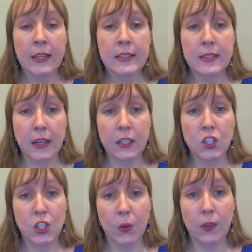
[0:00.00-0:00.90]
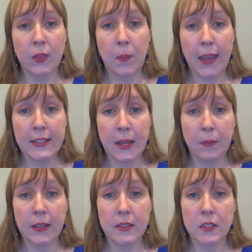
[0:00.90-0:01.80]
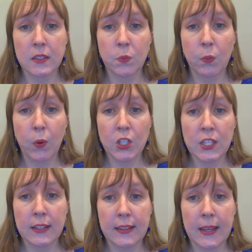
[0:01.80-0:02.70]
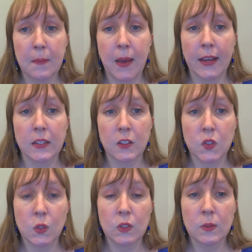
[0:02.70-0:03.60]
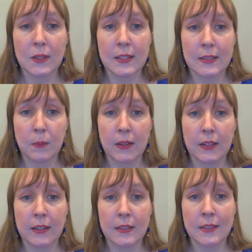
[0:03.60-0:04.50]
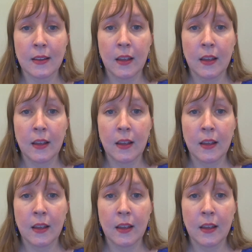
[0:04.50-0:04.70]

studies show that the pandemic is disproportionately impacting students with disabilities.